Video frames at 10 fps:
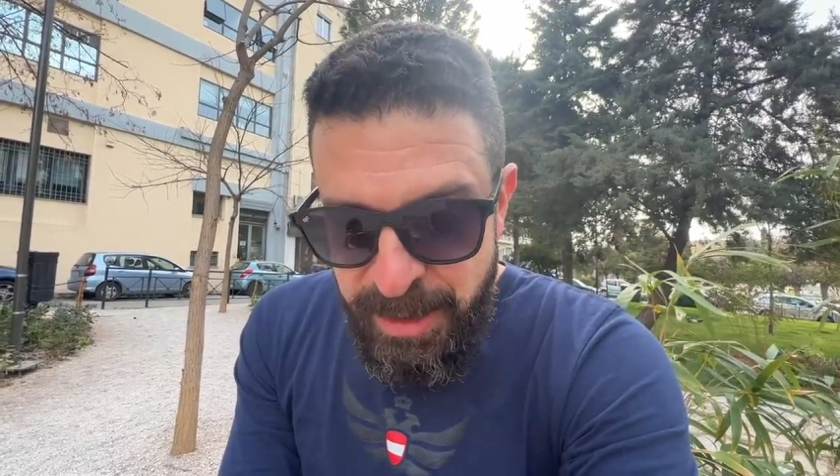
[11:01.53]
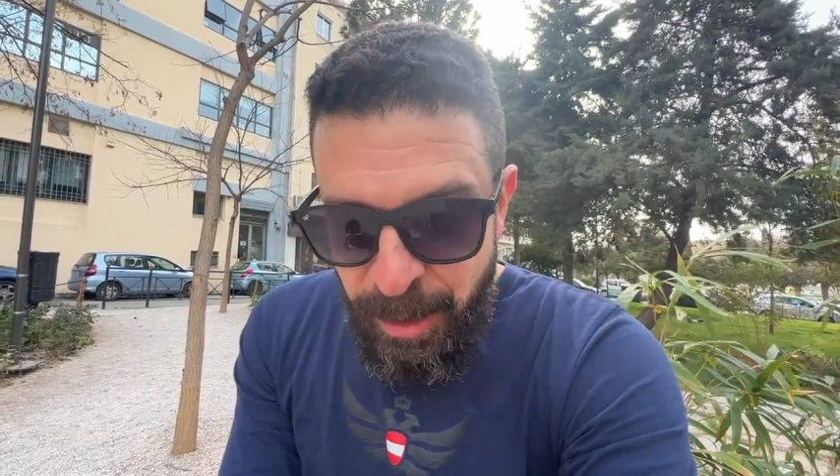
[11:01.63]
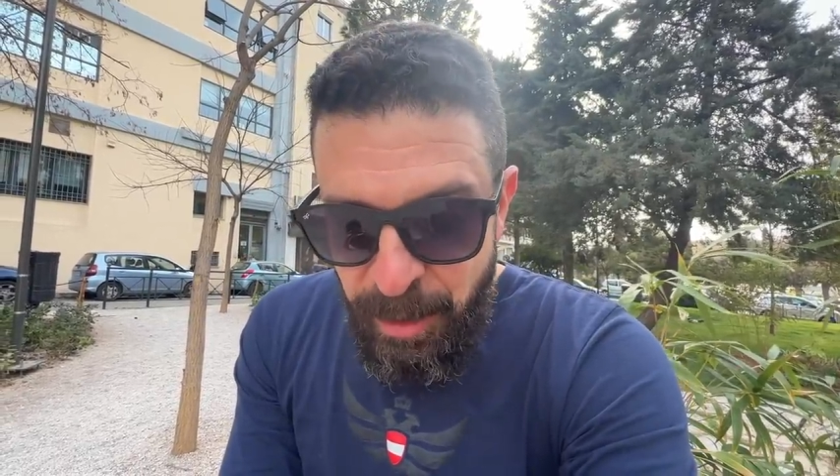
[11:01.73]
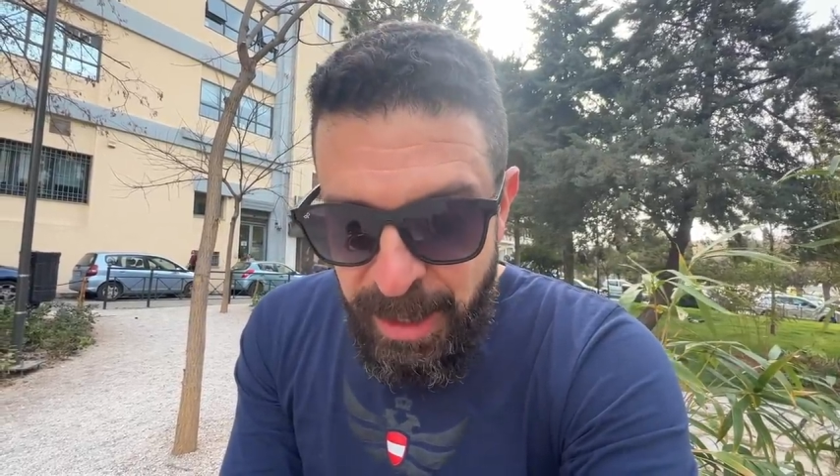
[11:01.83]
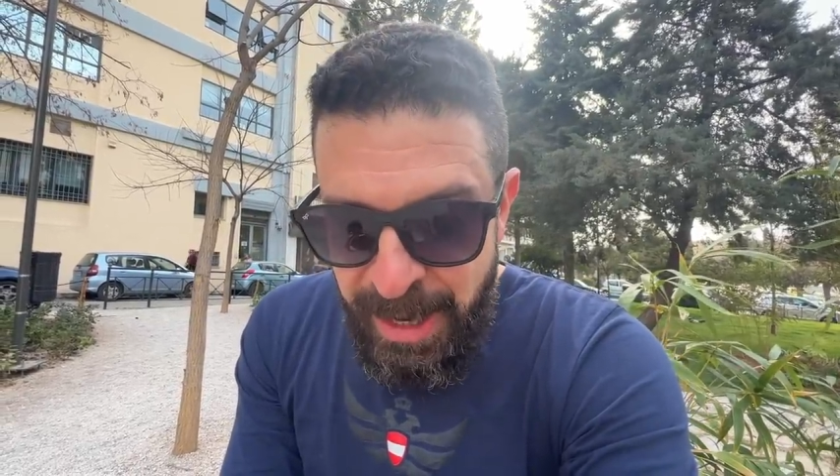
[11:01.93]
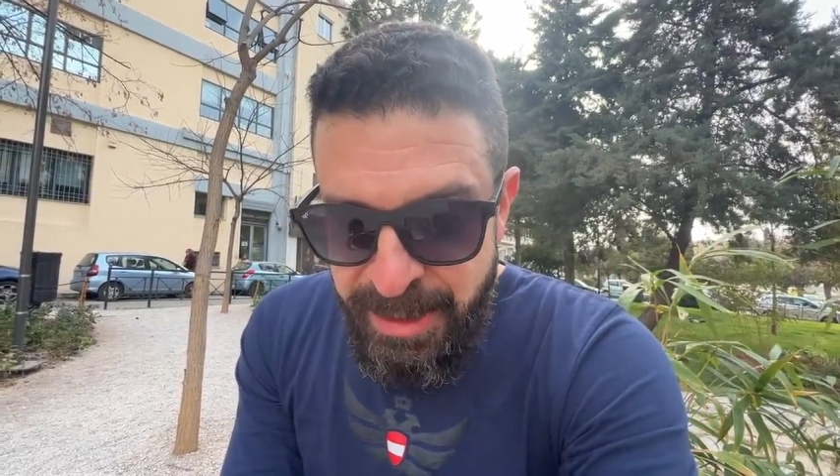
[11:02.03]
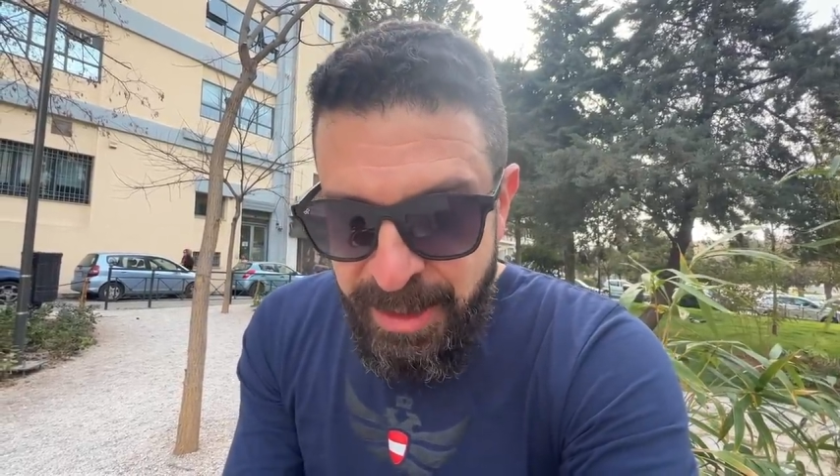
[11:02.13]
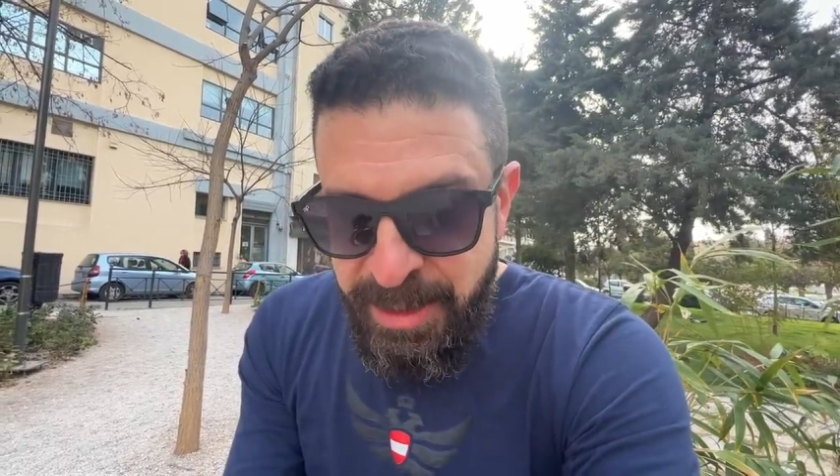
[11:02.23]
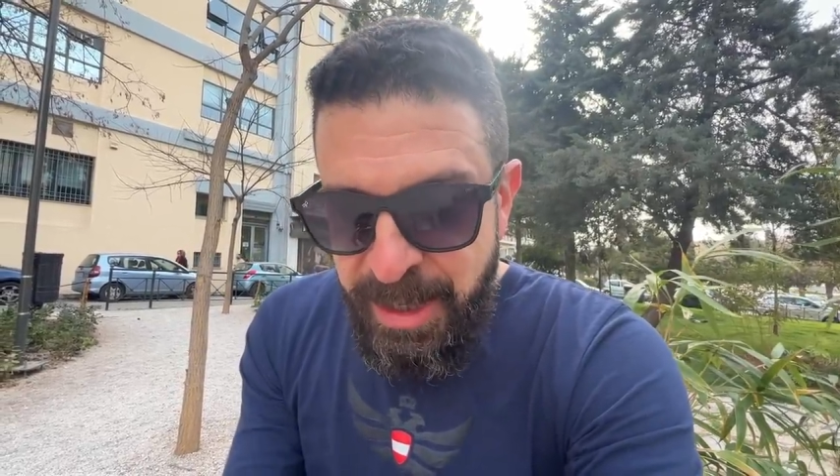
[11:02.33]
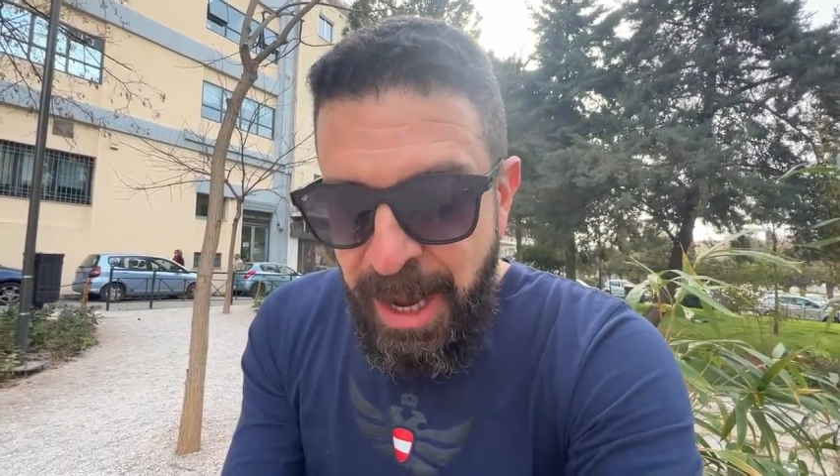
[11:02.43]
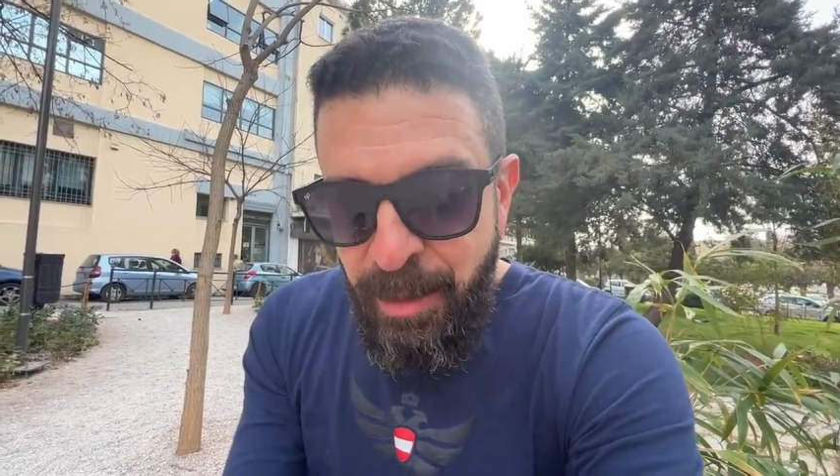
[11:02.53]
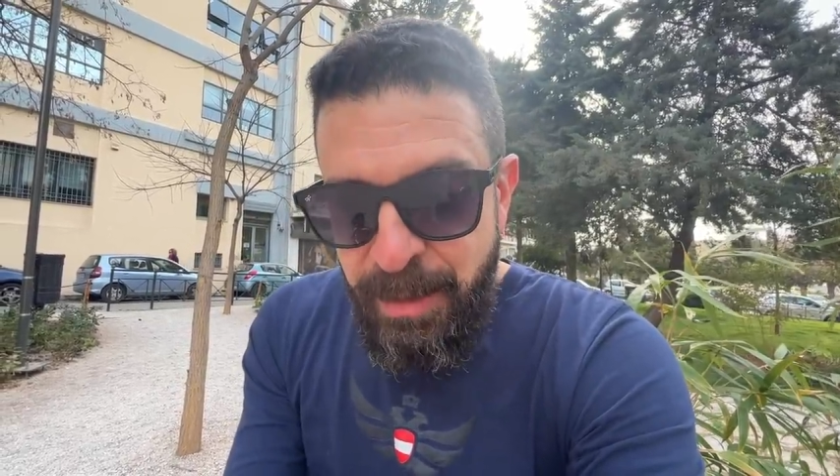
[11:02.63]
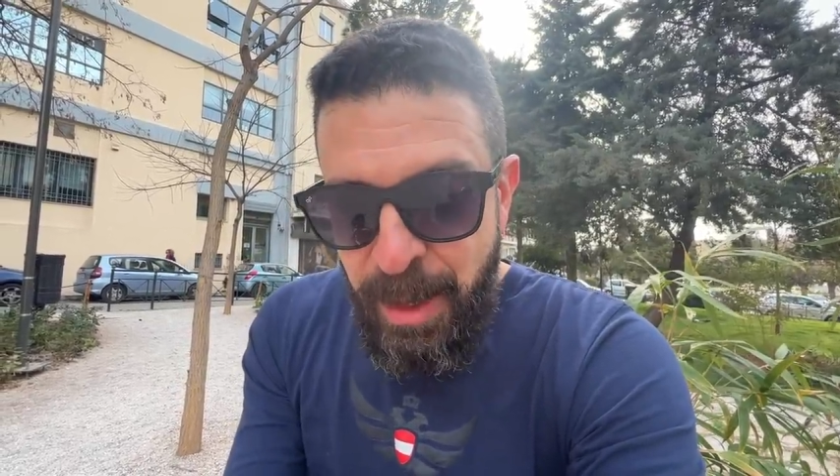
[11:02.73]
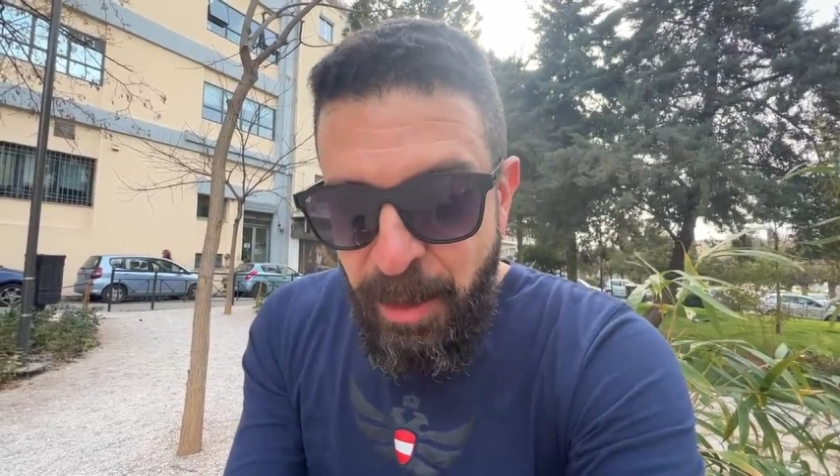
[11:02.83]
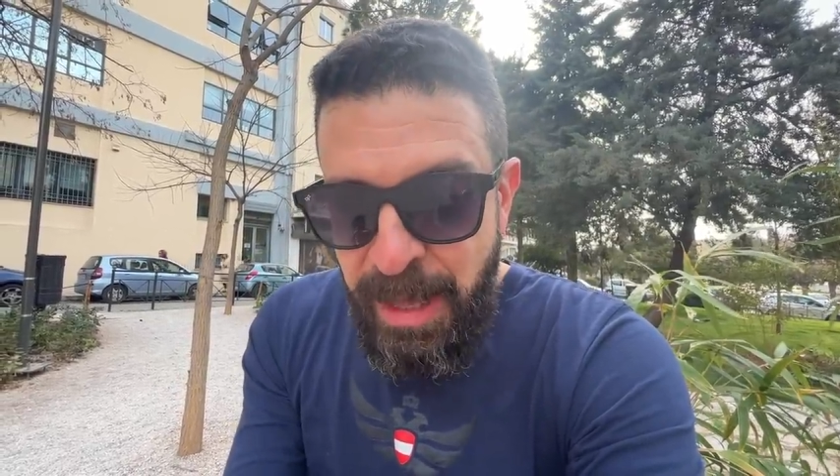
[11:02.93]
that will, ask as that will